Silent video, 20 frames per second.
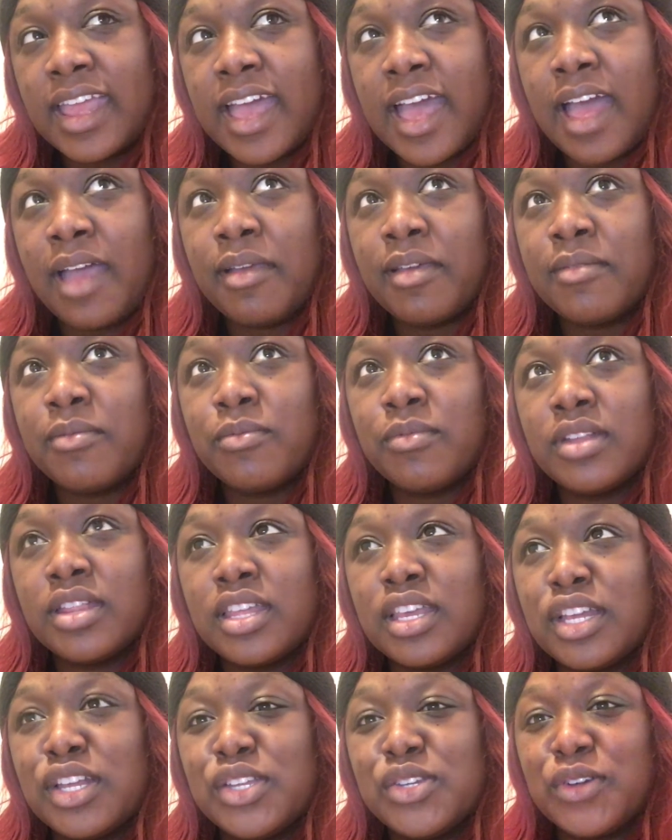I'm
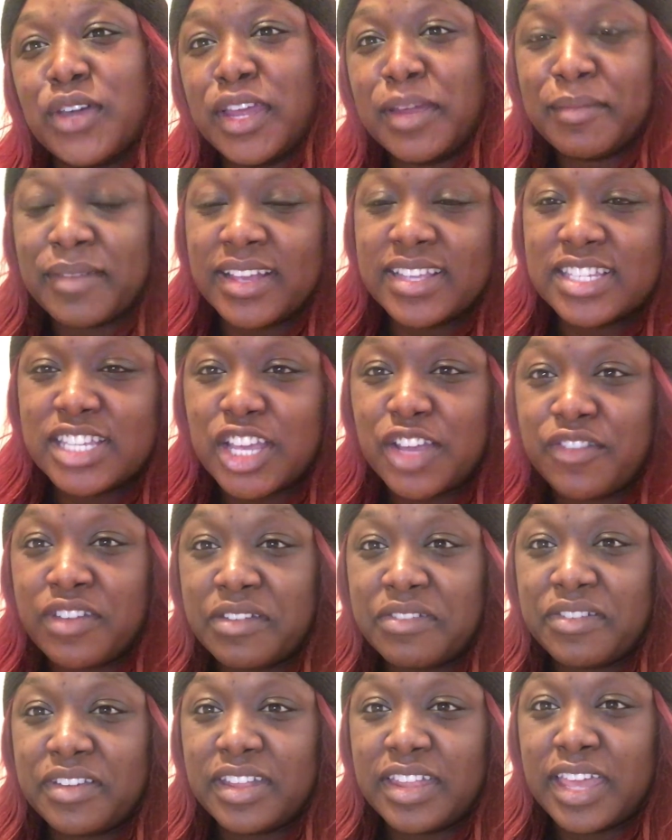really enjoying myself. I
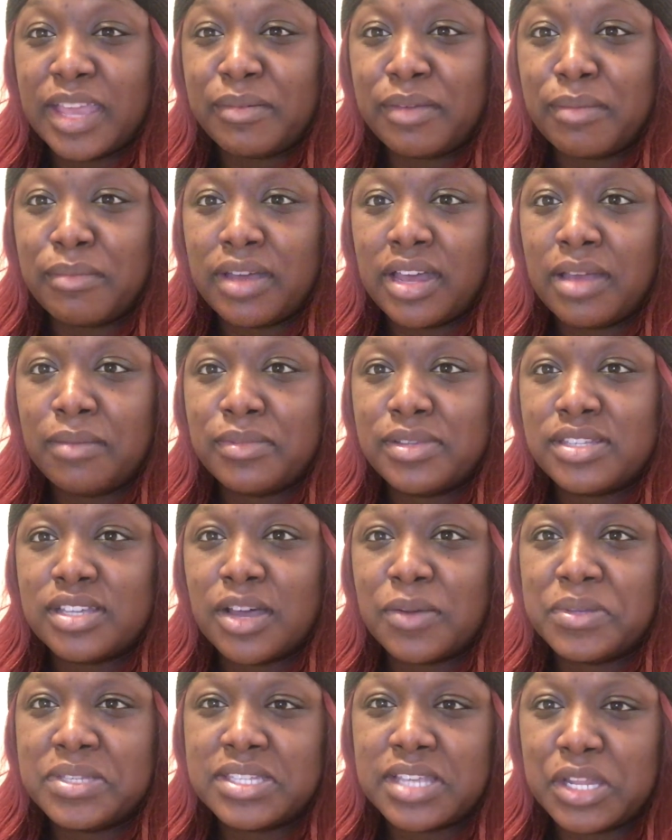feel like my mom was
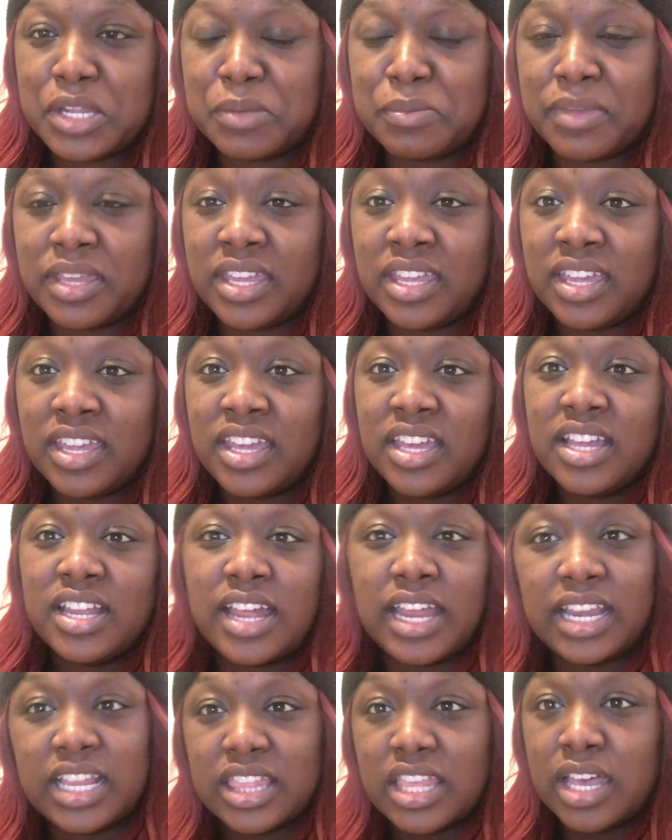always telling me
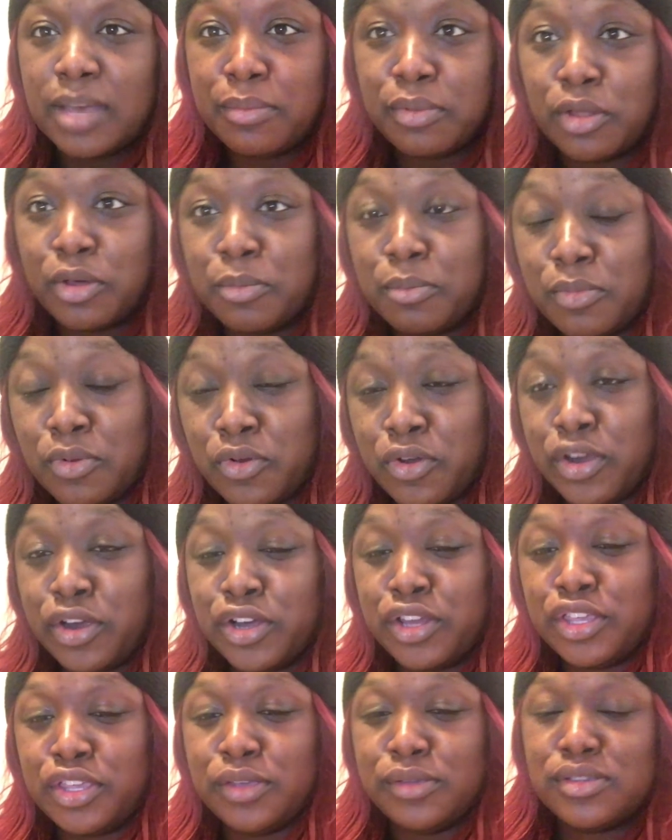I need to upload more
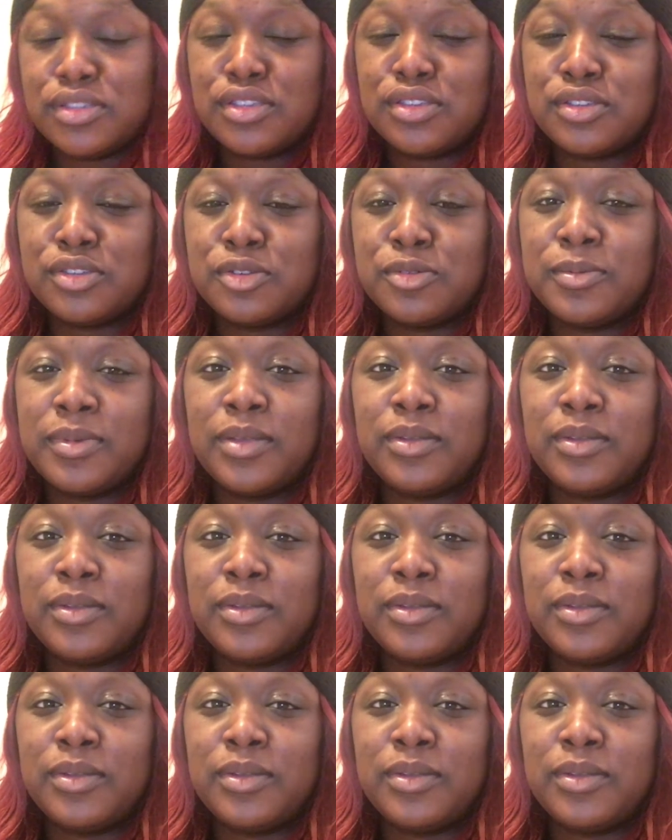on YouTube.